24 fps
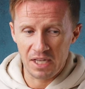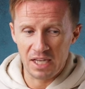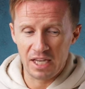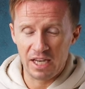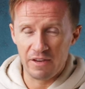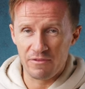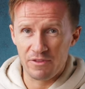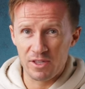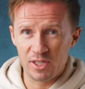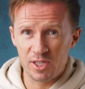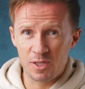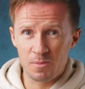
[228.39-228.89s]

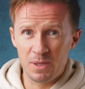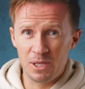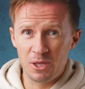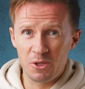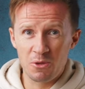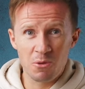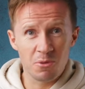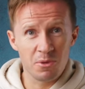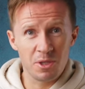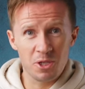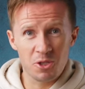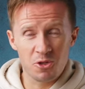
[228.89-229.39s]
if this had been the
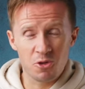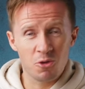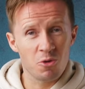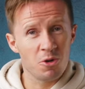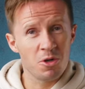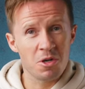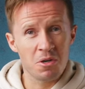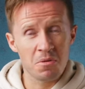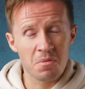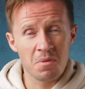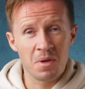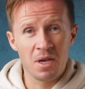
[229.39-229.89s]
only
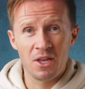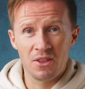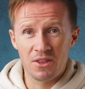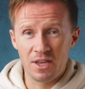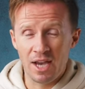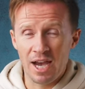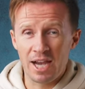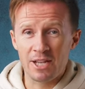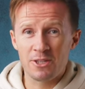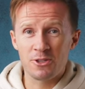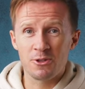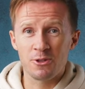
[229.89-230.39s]
drone
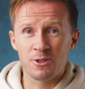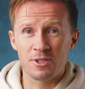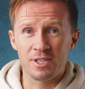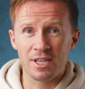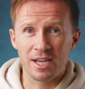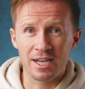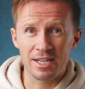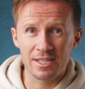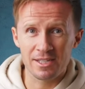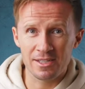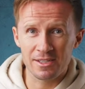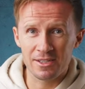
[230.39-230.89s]
that I took to
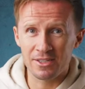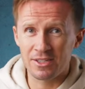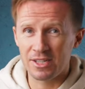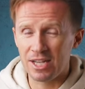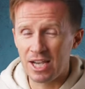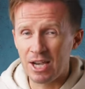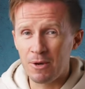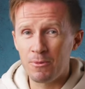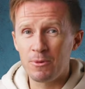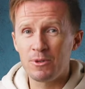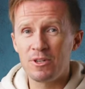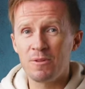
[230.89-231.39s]
Iceland,
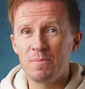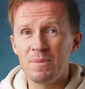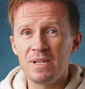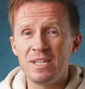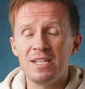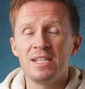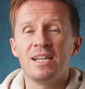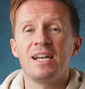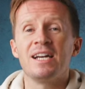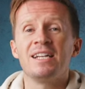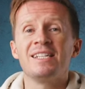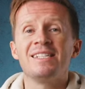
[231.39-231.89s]
it would have
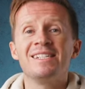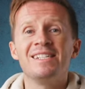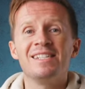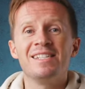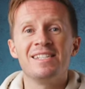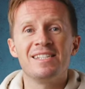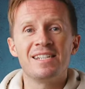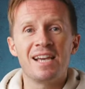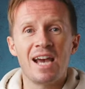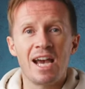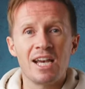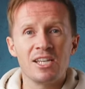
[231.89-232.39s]
been a
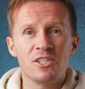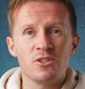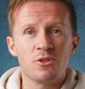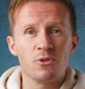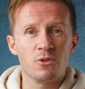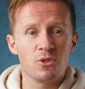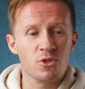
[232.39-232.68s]
disaster.